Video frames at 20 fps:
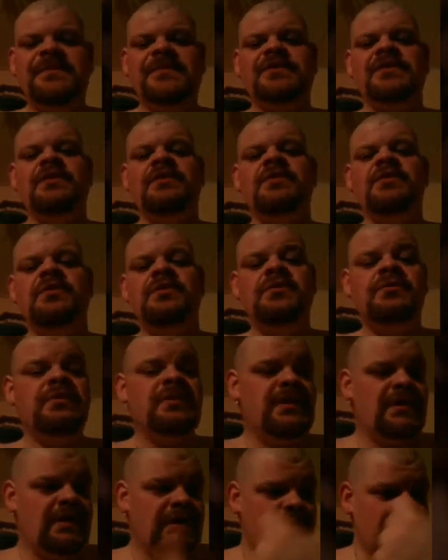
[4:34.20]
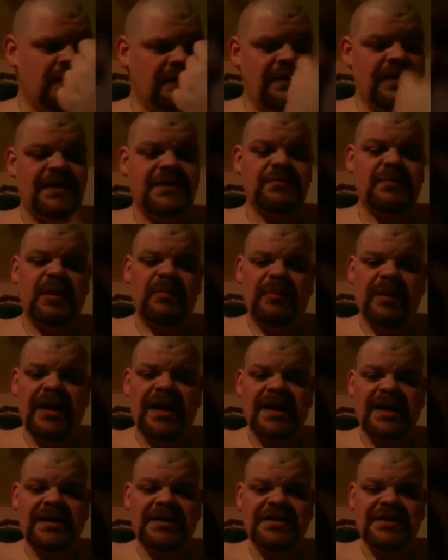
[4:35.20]
so that's my
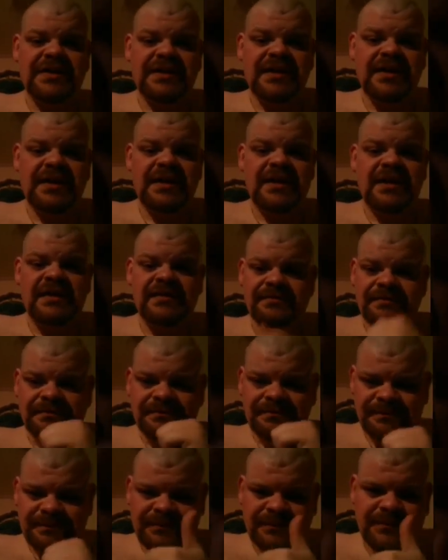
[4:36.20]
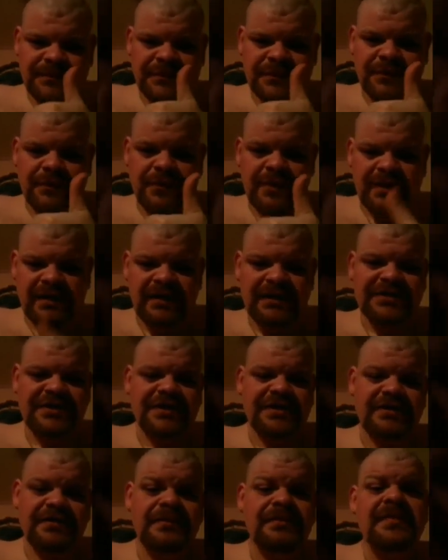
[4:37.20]
package today. Join
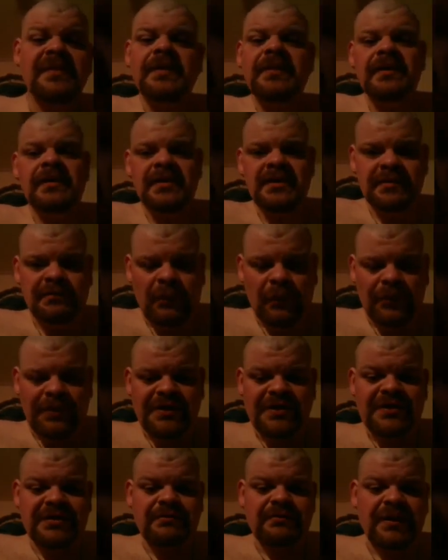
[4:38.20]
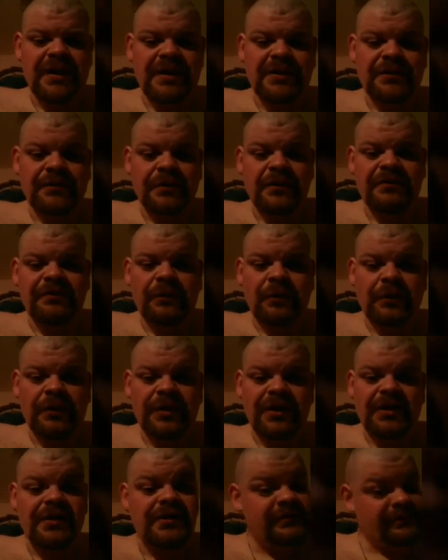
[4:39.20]
Lista. Mortician Man 24
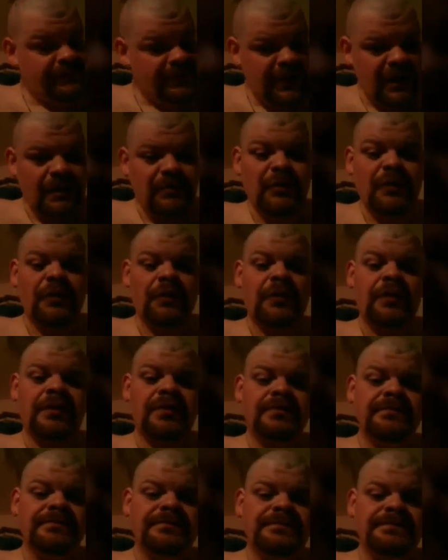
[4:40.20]
here. Keep it horror.